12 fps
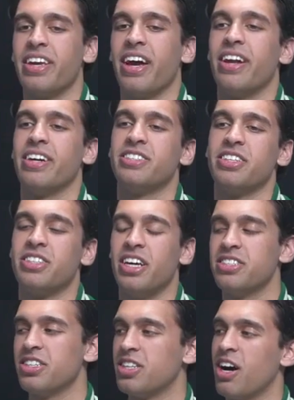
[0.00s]
yeah, that's a,
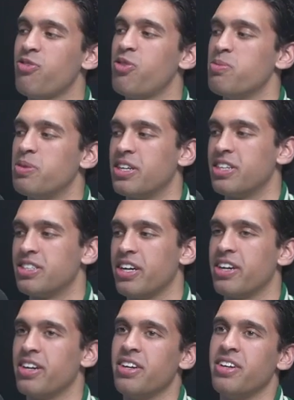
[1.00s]
that's a tough one because it's
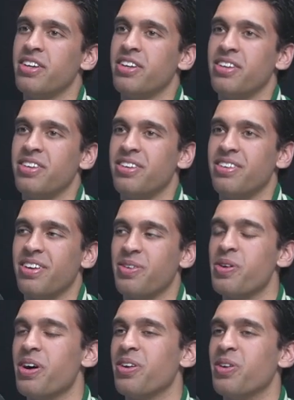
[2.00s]
like
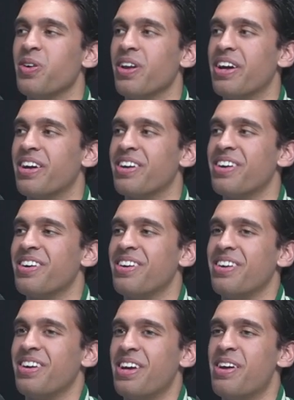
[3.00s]
we all know, like
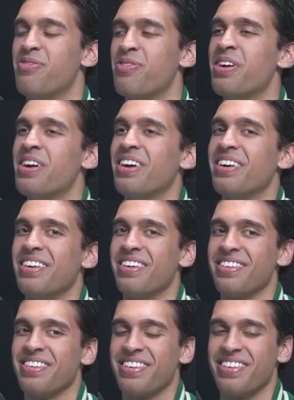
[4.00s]
if
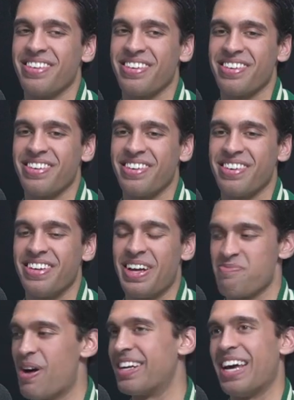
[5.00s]
like
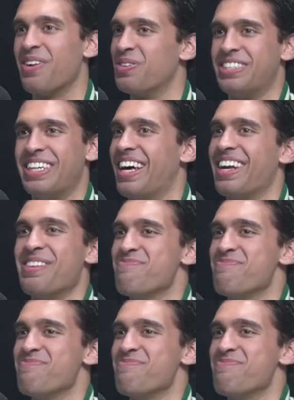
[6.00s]
my dad would say that,